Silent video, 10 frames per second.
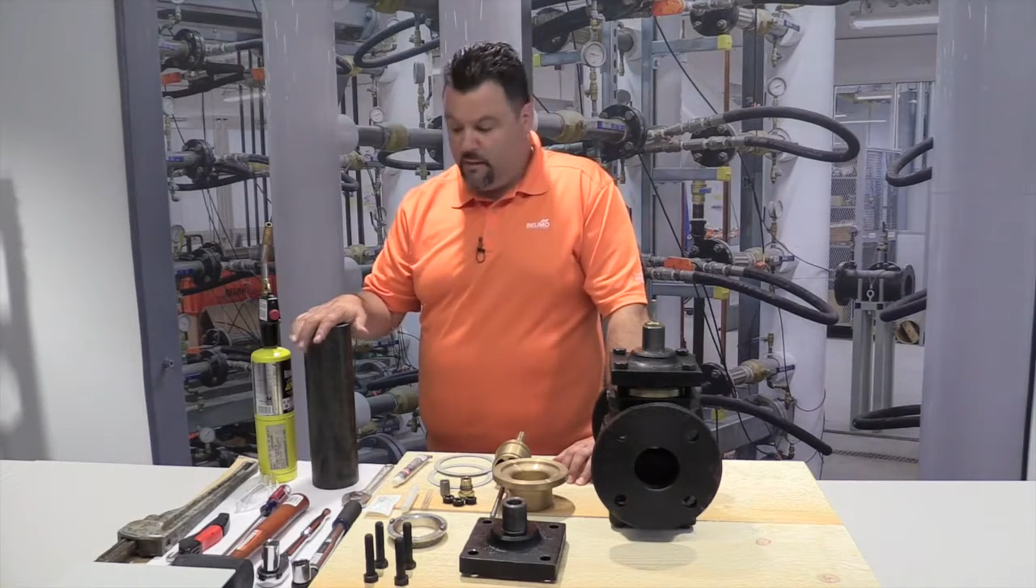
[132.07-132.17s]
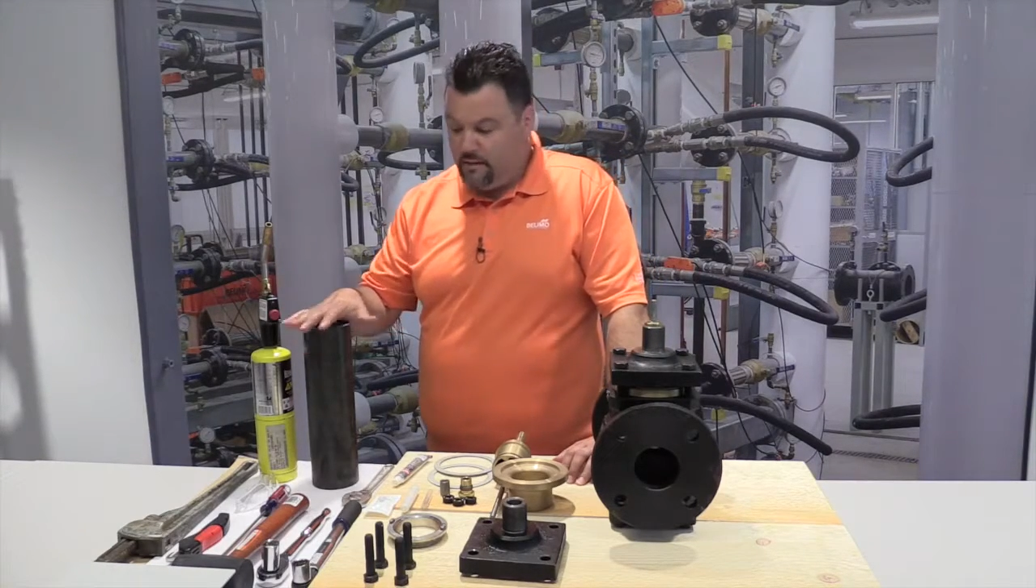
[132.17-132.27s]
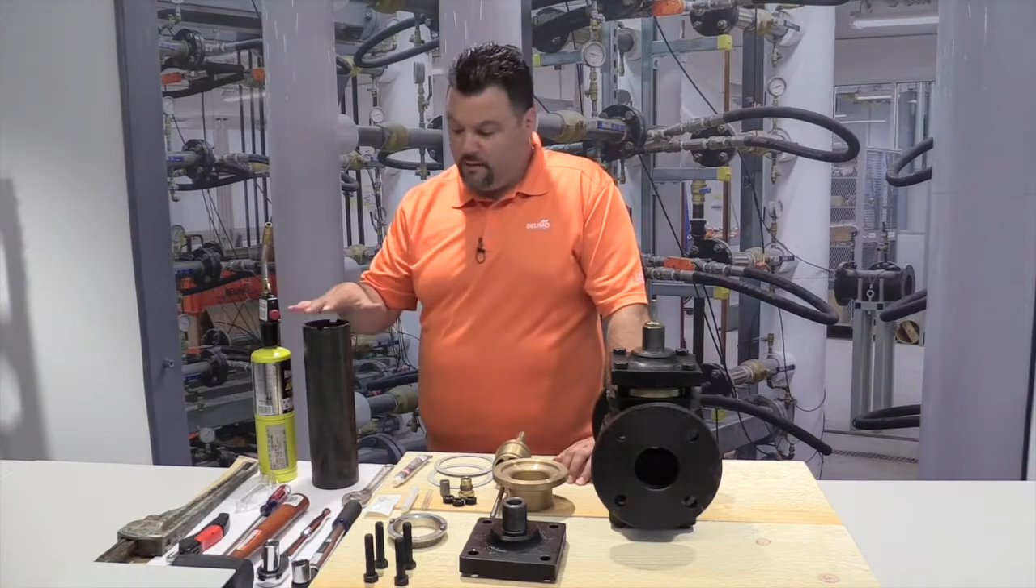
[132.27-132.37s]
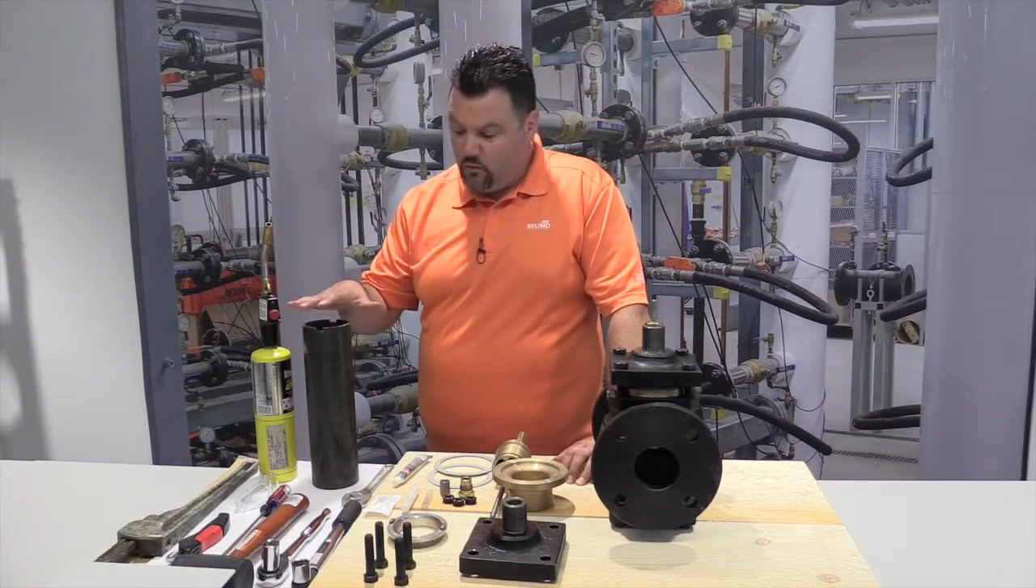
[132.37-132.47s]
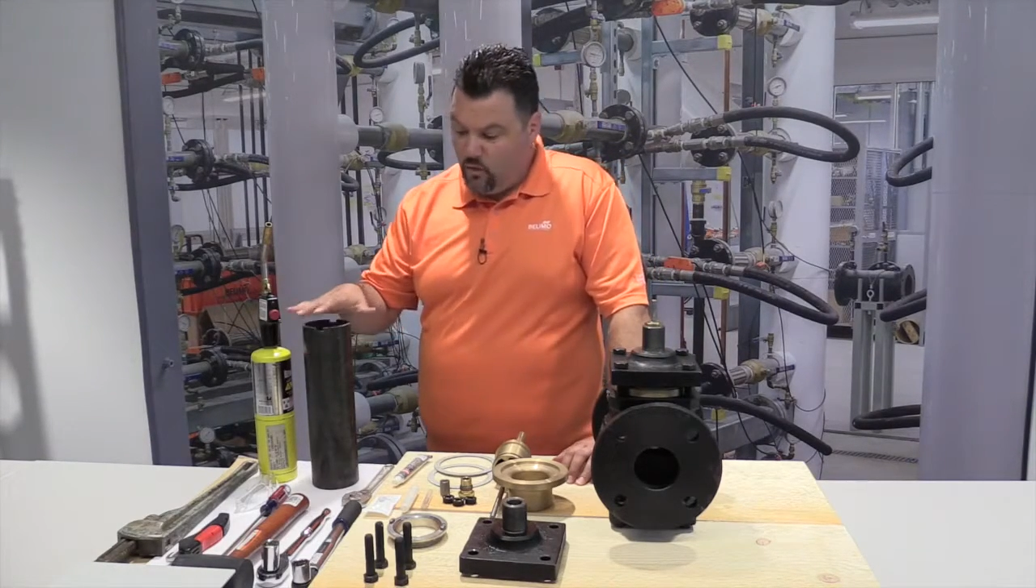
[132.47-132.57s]

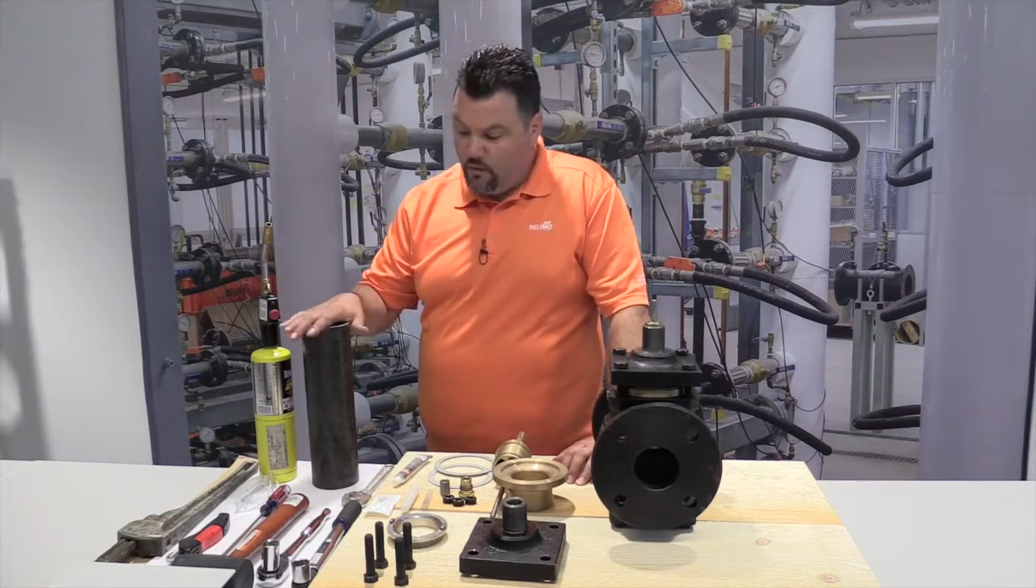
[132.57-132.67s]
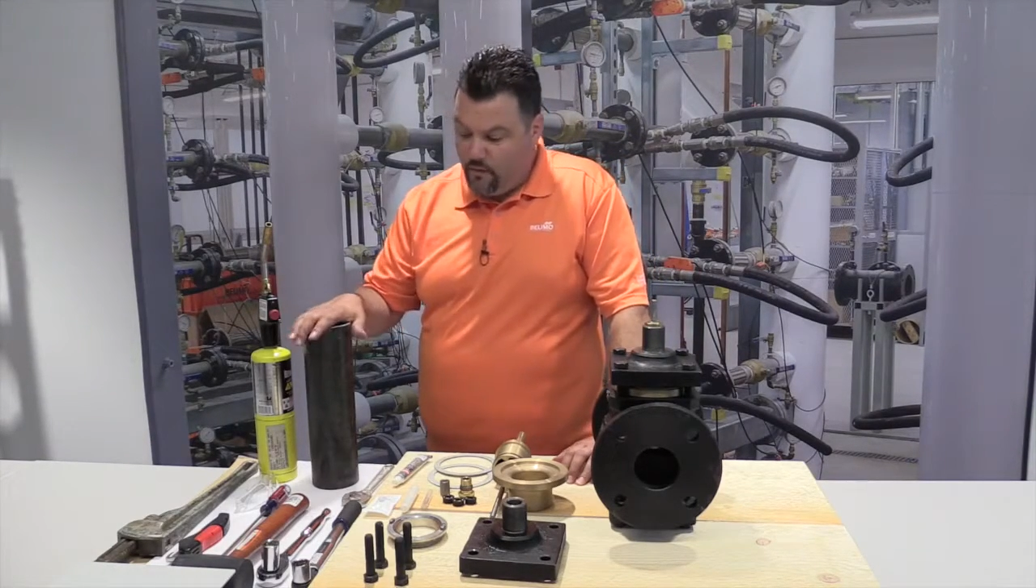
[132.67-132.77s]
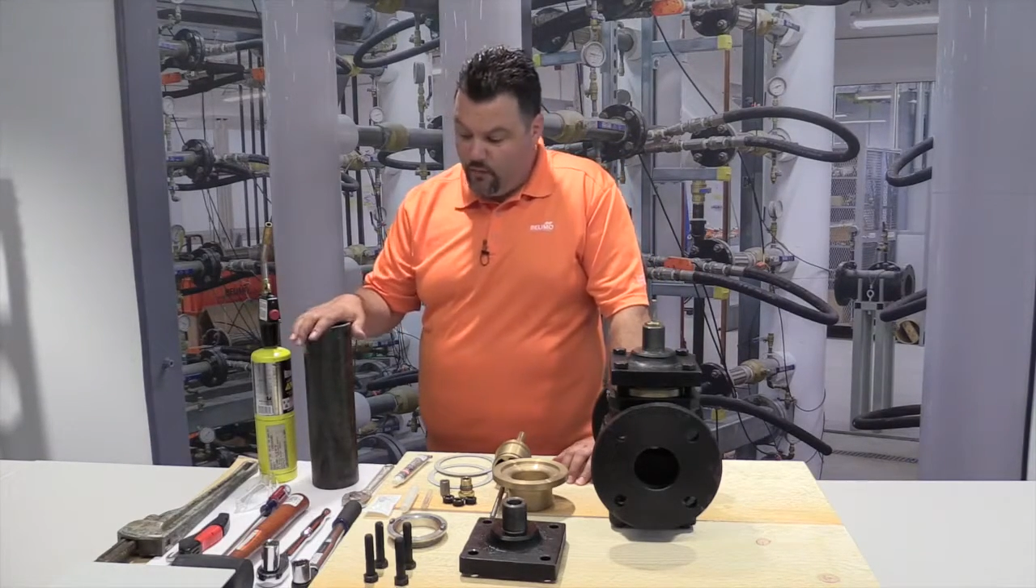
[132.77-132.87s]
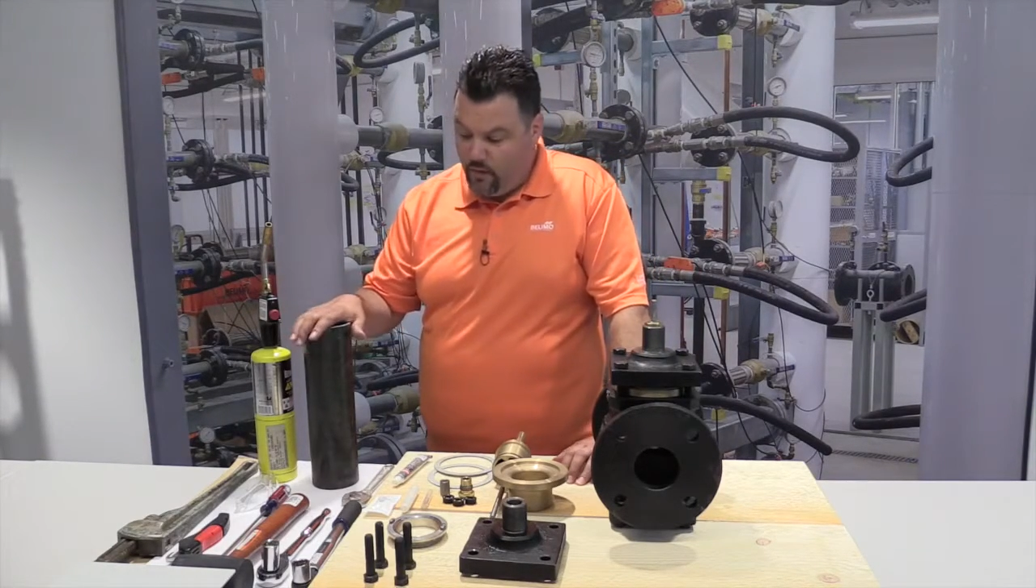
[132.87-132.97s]
this is one that